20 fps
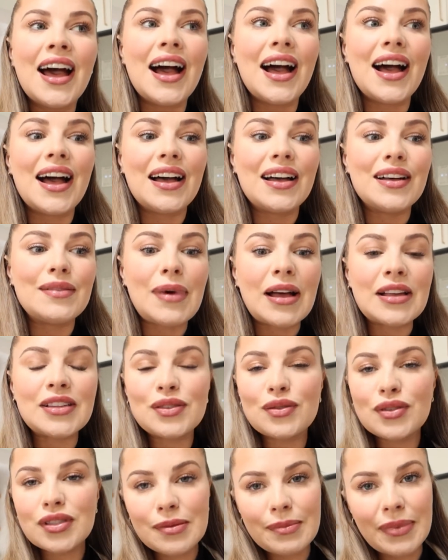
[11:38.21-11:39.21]
I
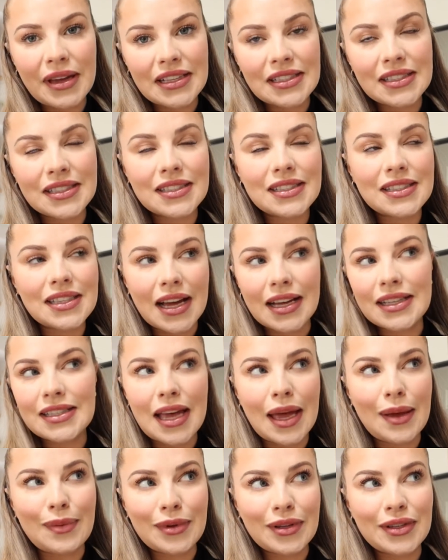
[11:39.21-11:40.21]
saw some bedside
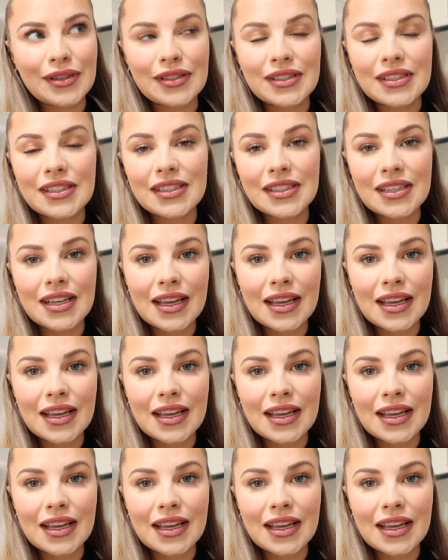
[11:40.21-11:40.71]
tables,